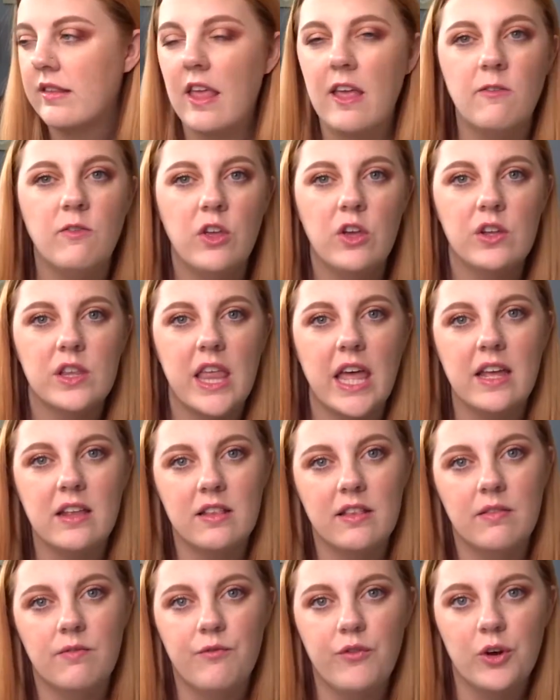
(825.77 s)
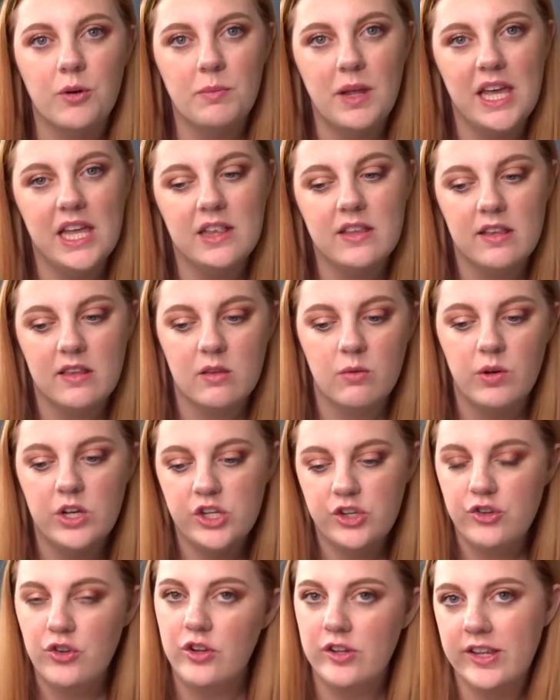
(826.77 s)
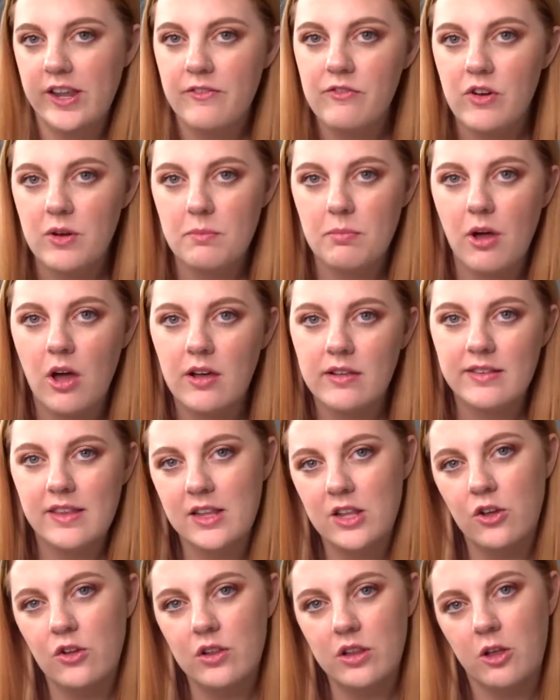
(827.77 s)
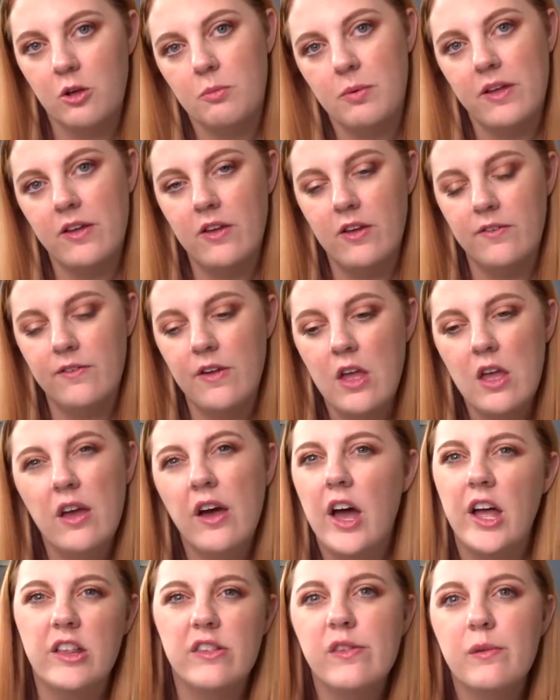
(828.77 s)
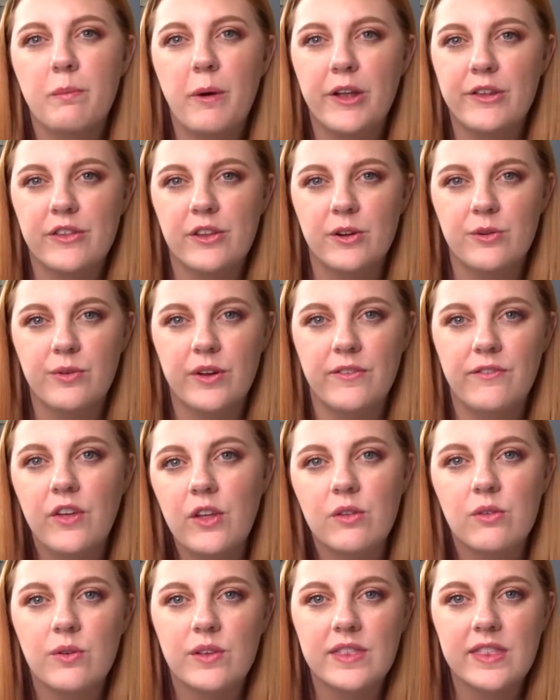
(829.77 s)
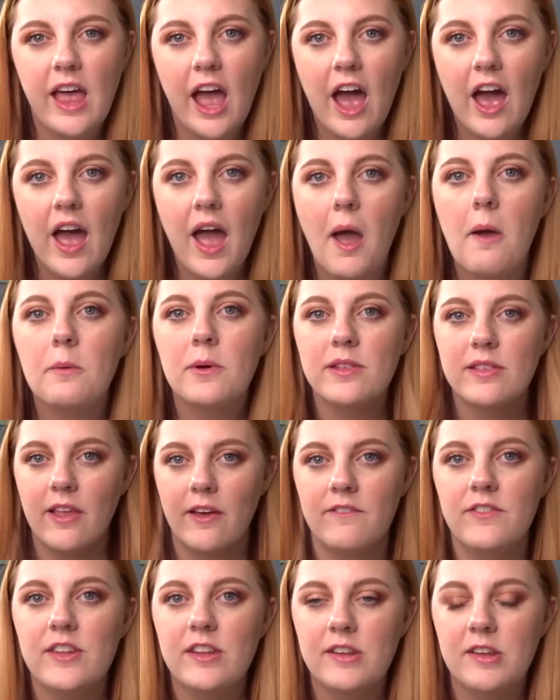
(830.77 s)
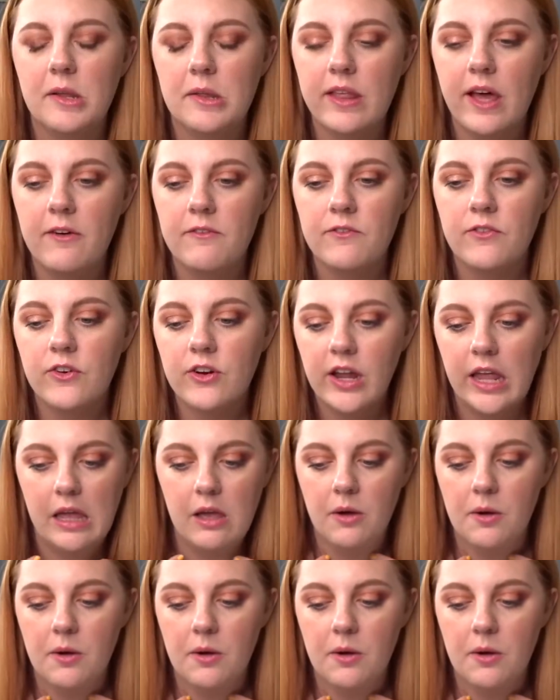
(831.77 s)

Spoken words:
If you would like for me to switch to a different box and do a little bit of unsponsored reviews with that, I would love to do that for you.